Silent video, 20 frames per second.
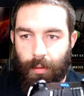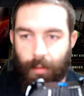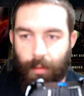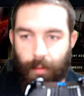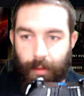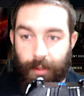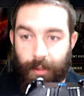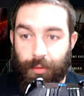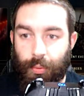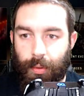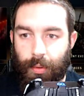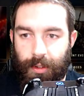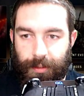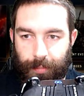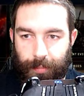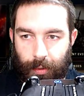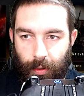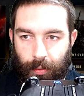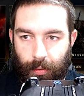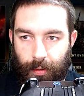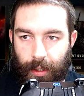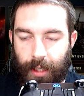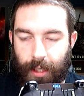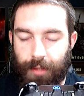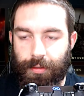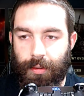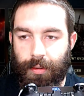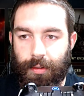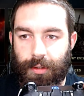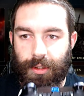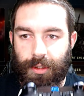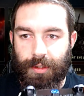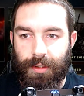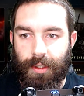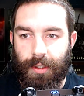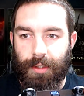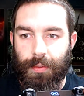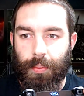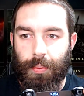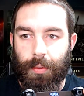This one is broke, actually, just
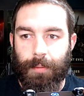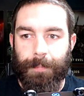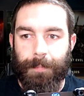this one.